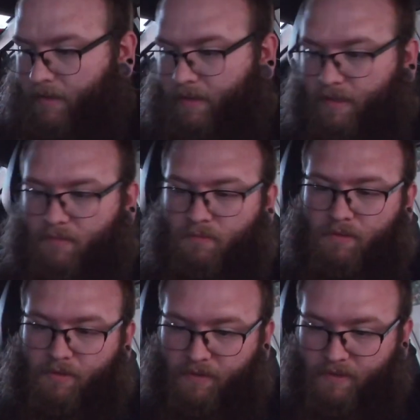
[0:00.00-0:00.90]
I guess we'll
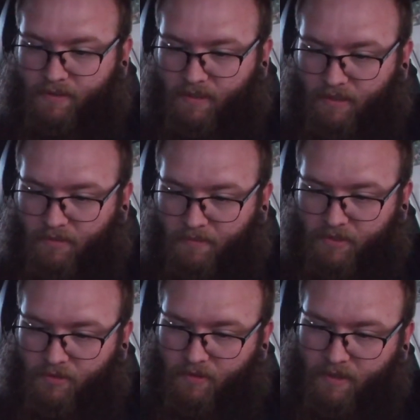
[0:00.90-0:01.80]
turn this on to
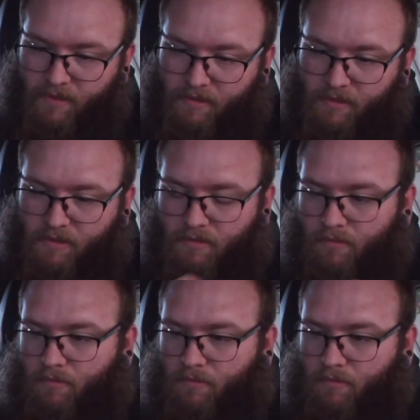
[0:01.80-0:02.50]
make sure that it's